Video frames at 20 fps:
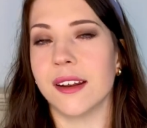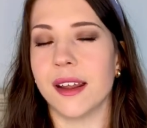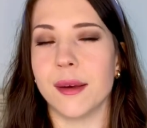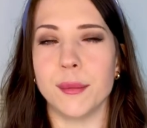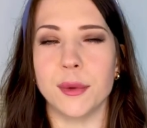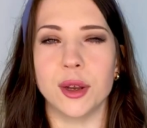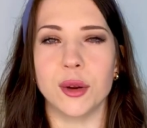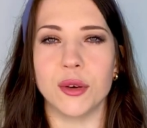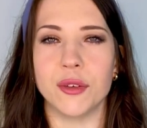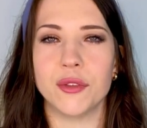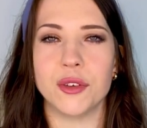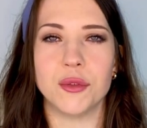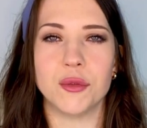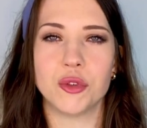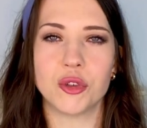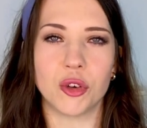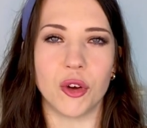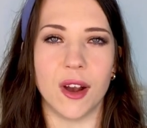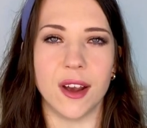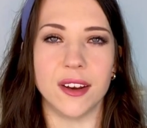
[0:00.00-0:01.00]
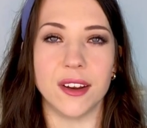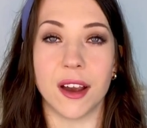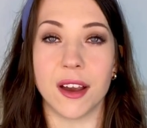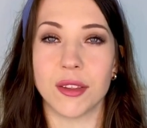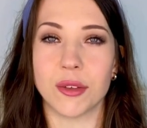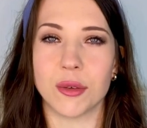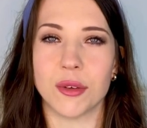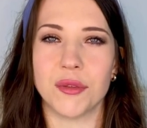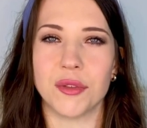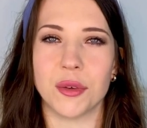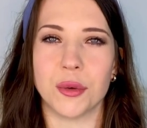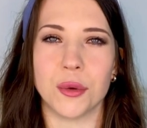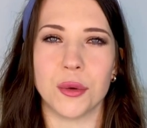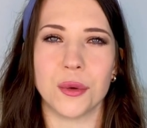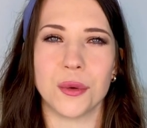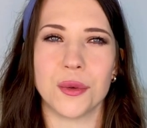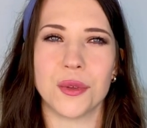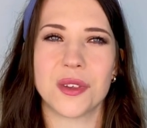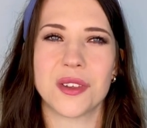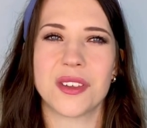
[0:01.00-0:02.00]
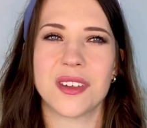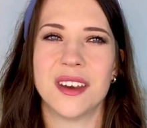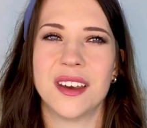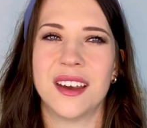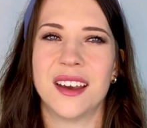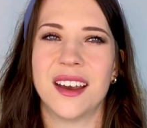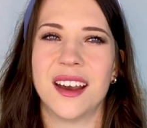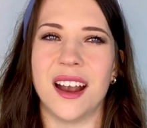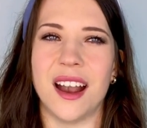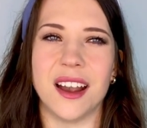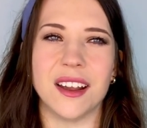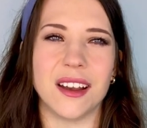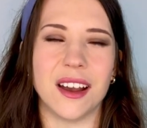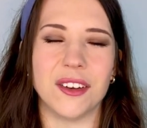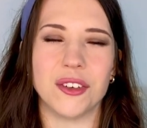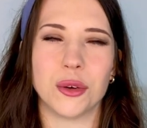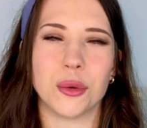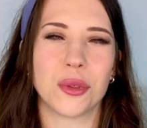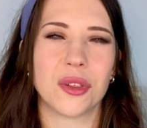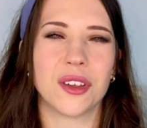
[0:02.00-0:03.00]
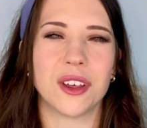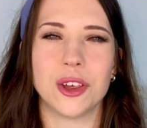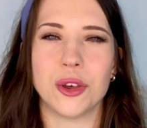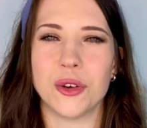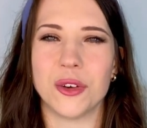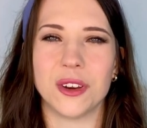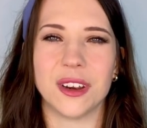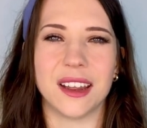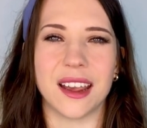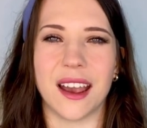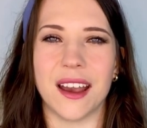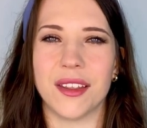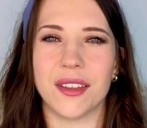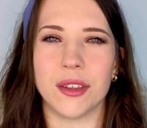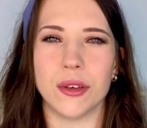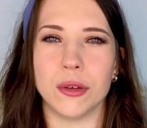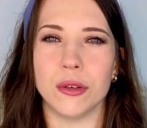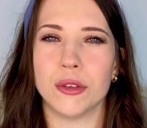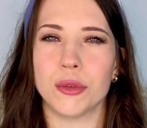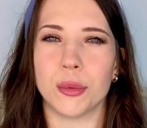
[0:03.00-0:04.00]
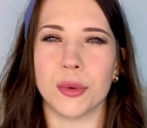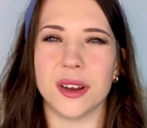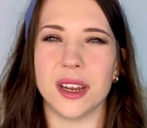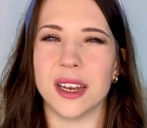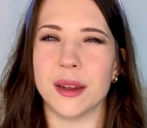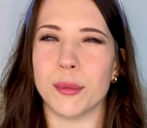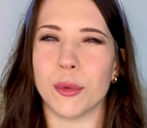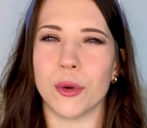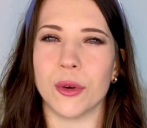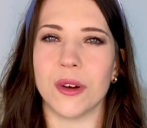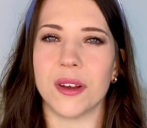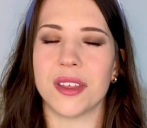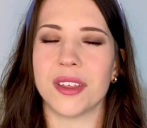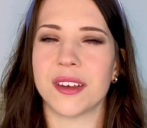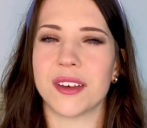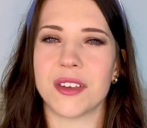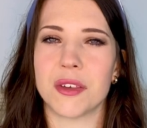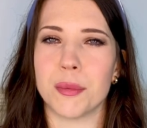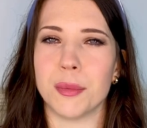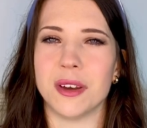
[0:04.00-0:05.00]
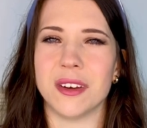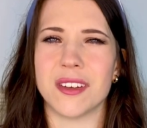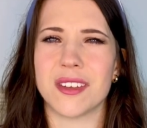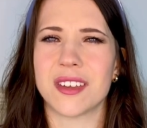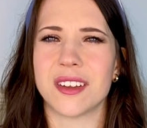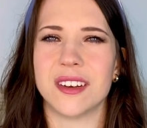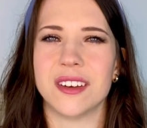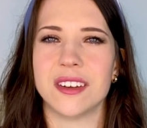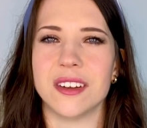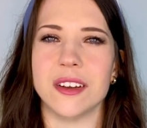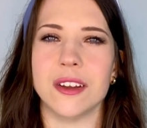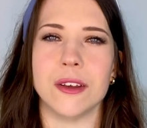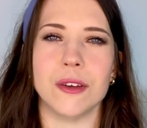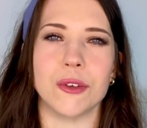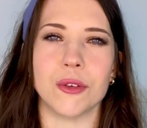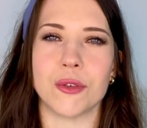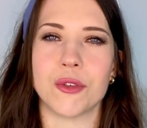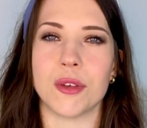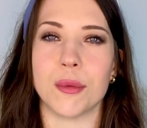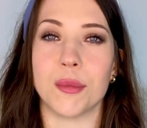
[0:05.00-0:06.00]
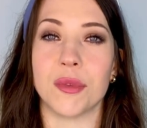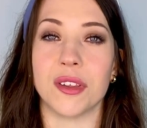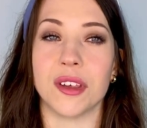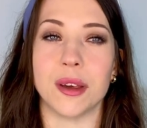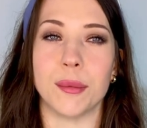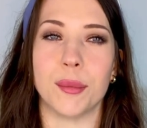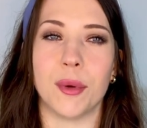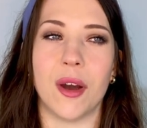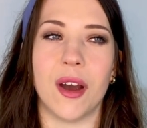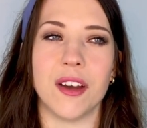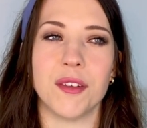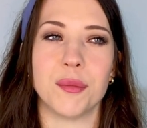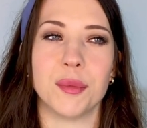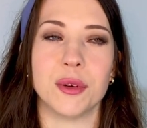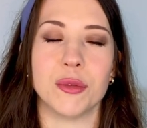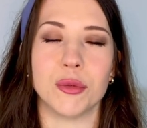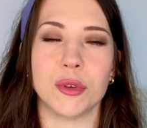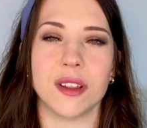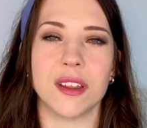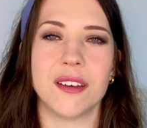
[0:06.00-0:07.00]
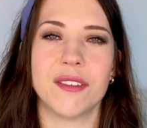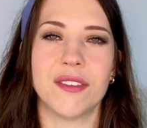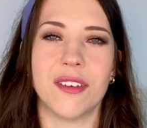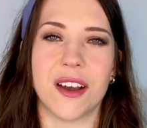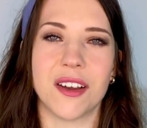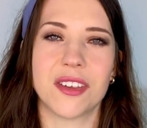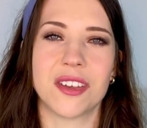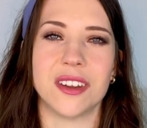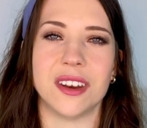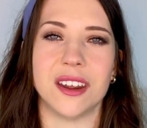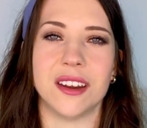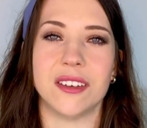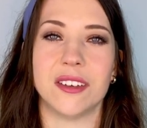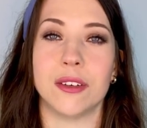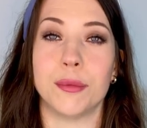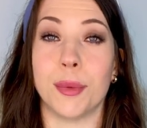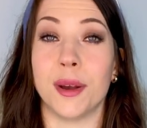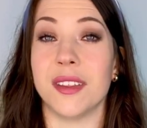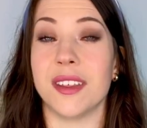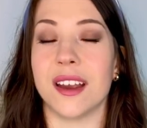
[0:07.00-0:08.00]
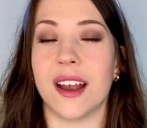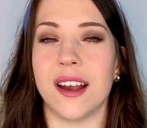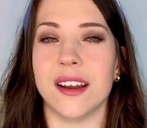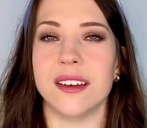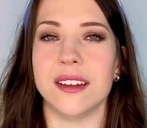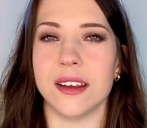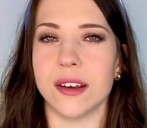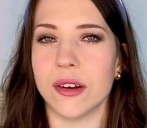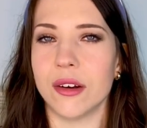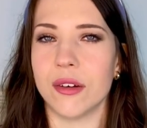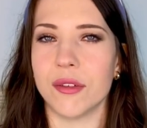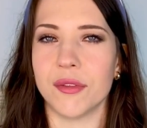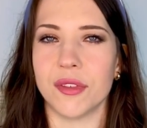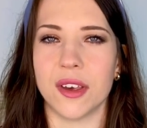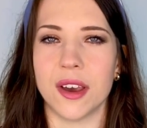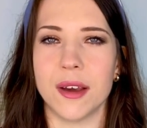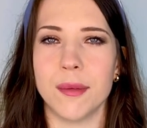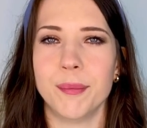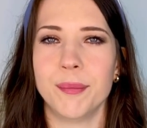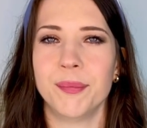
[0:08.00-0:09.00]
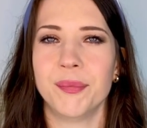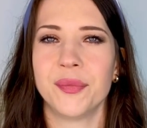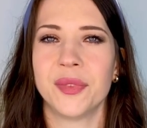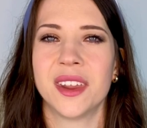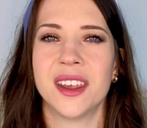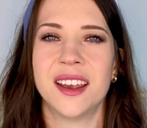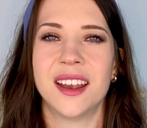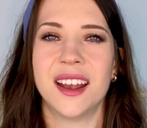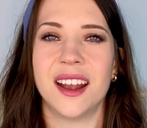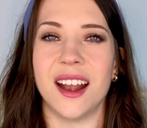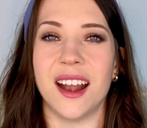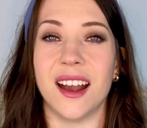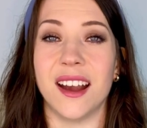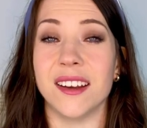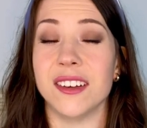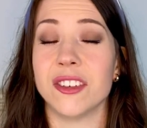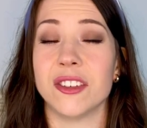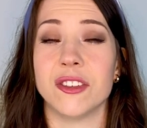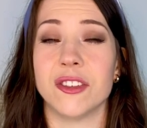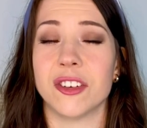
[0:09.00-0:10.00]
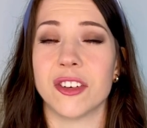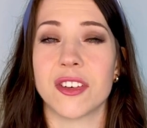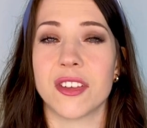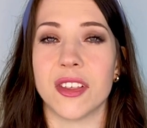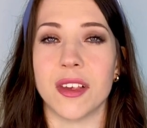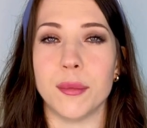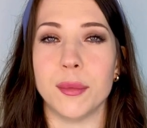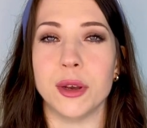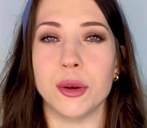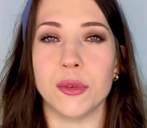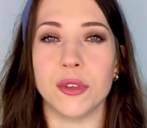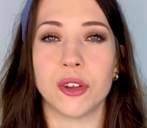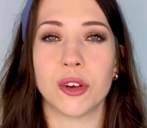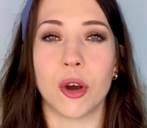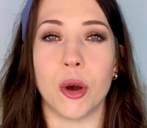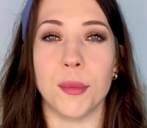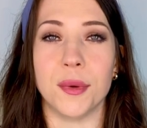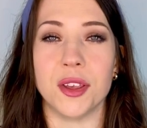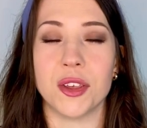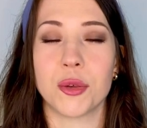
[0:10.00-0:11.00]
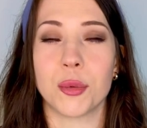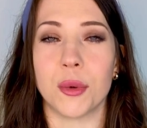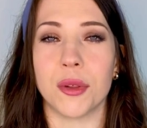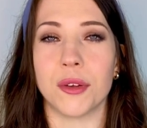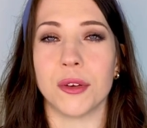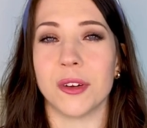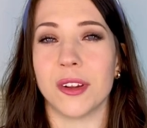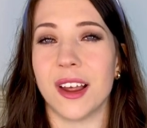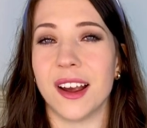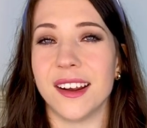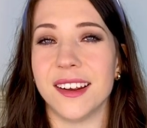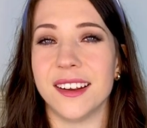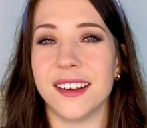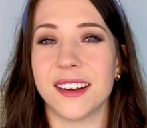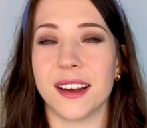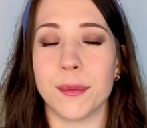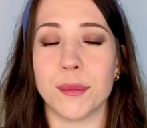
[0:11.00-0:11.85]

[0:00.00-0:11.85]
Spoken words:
Let me know if you've tried either of those. I don't think you can get the oud one anymore, I think it's been discontinued or something, but I've been really fascinated by the idea of them. And just let me know in the comments what they're like.